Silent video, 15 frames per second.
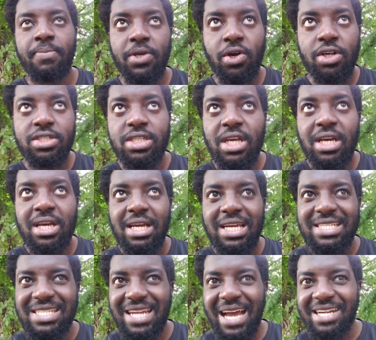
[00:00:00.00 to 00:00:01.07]
Because
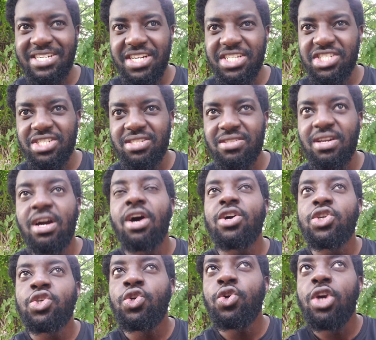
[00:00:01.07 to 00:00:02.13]
isn't that creation?
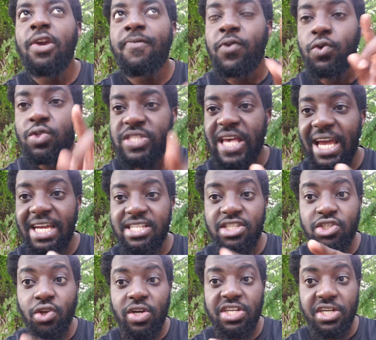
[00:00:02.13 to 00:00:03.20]
If you say
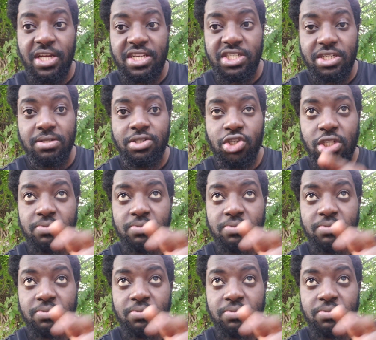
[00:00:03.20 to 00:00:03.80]
it is not creation,